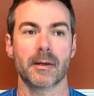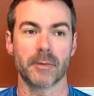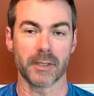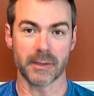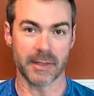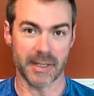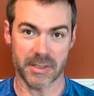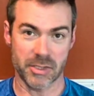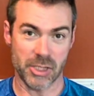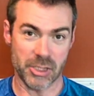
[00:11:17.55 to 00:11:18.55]
Luckily that's
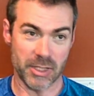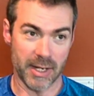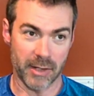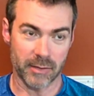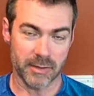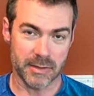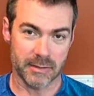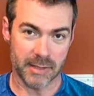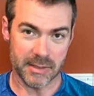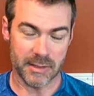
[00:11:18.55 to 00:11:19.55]
changing now because
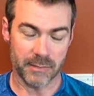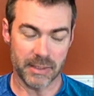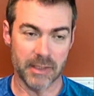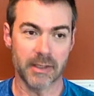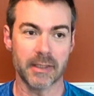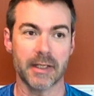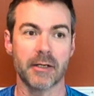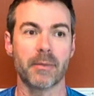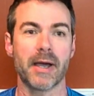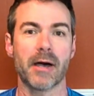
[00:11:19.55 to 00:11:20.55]
things can be done to
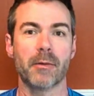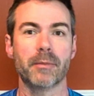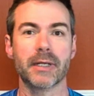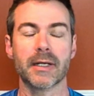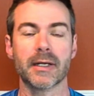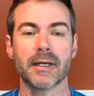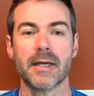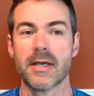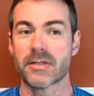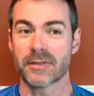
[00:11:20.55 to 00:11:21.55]
help out. But
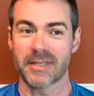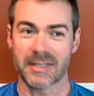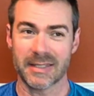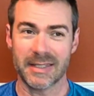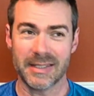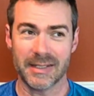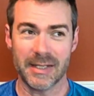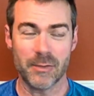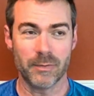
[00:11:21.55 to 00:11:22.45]
so this kid,